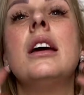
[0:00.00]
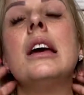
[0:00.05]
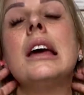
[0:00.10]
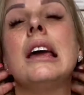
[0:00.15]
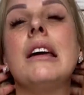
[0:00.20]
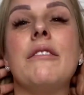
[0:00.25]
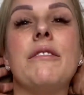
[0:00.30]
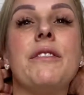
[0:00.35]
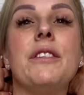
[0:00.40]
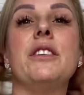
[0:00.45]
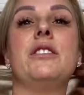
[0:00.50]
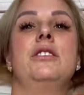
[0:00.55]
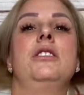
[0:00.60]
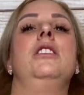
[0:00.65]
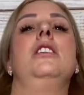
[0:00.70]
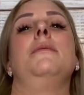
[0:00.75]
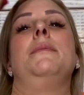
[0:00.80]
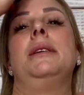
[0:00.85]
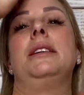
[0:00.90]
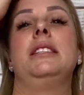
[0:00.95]
It feels good
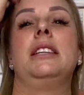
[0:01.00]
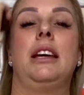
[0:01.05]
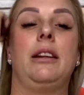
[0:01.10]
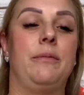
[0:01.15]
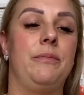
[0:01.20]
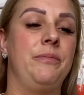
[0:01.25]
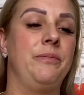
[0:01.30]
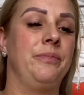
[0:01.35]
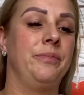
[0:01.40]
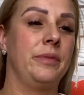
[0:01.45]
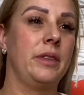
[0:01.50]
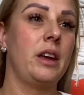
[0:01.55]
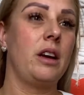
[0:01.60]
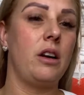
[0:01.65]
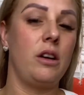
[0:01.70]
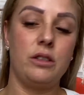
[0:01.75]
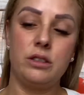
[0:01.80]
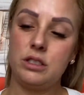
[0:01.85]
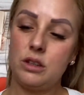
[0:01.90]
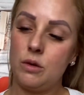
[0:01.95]
on my skin.
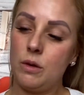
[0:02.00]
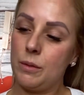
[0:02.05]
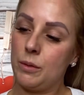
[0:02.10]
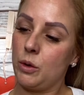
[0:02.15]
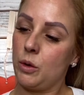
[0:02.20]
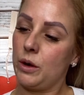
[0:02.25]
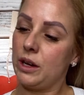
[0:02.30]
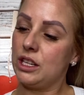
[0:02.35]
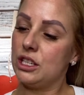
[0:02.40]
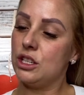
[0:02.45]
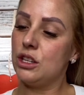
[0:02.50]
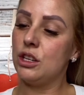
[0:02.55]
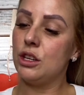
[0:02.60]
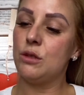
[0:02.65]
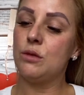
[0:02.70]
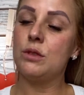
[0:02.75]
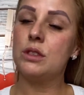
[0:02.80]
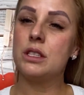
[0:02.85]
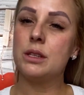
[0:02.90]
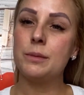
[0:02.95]
Also, I'm going to
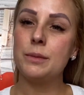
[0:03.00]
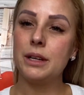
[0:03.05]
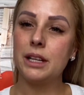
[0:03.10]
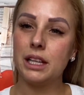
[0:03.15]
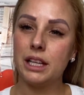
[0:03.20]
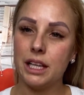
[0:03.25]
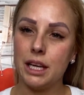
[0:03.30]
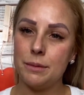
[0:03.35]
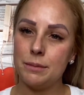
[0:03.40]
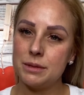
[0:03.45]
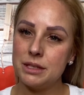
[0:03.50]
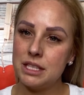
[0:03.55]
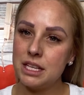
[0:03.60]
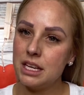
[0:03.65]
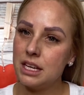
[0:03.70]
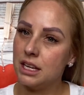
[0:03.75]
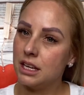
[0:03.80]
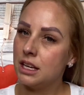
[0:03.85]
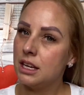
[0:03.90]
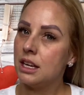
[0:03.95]
use some clips
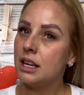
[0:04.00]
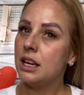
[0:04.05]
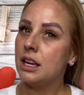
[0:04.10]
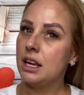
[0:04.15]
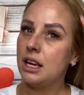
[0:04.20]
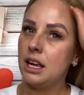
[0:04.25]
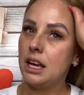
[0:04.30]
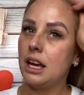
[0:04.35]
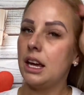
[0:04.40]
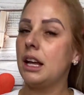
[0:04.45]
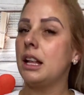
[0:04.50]
and